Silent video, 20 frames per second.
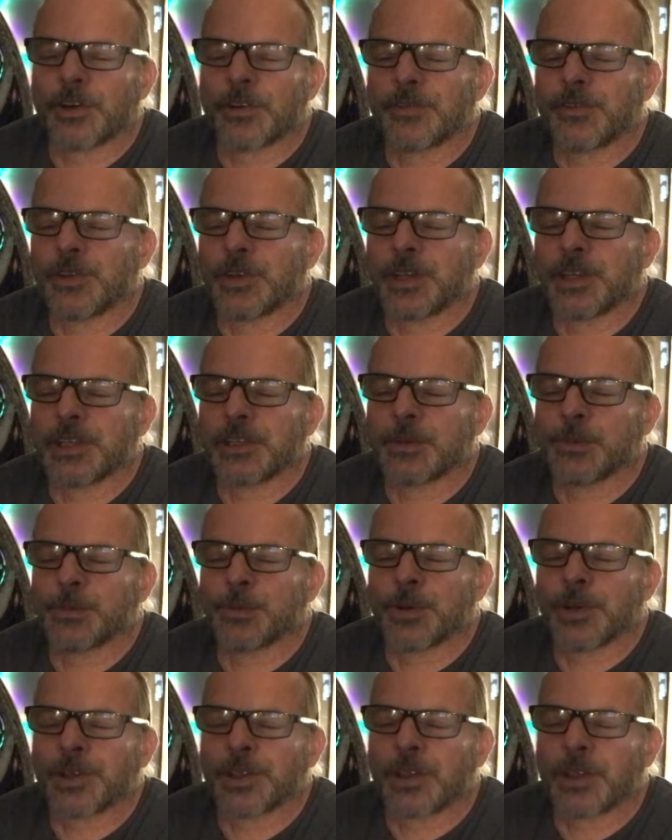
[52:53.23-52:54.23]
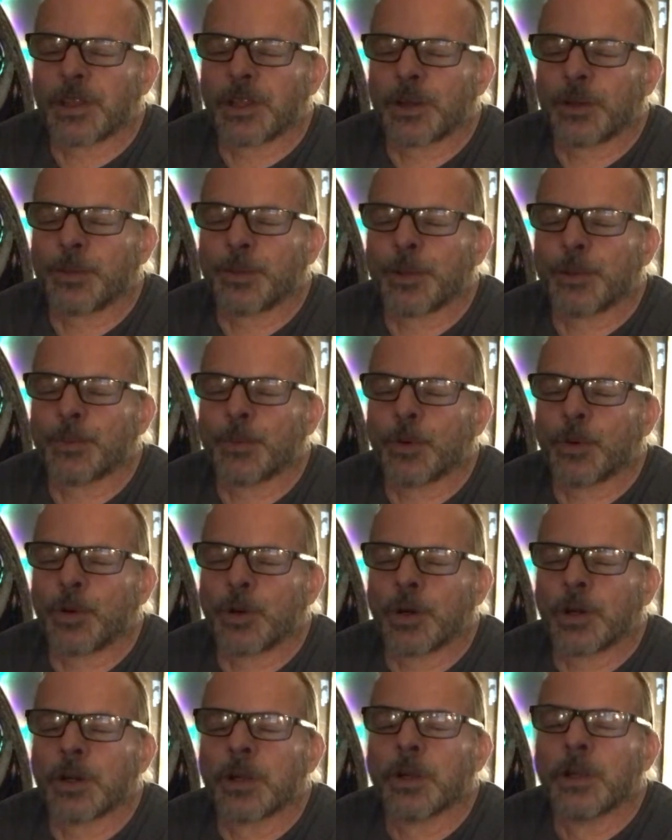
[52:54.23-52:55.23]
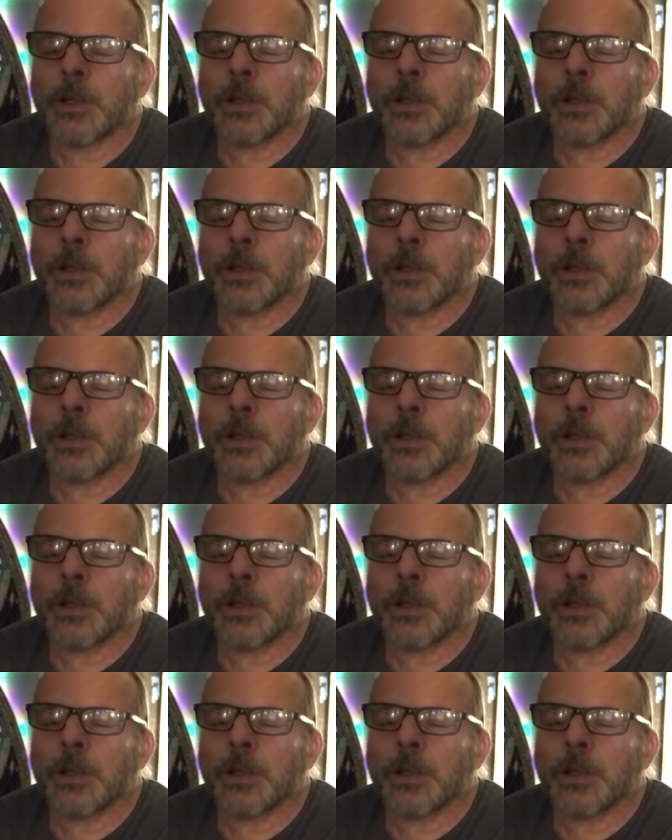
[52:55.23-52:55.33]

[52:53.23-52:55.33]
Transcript: if you need to breathe a little bit more.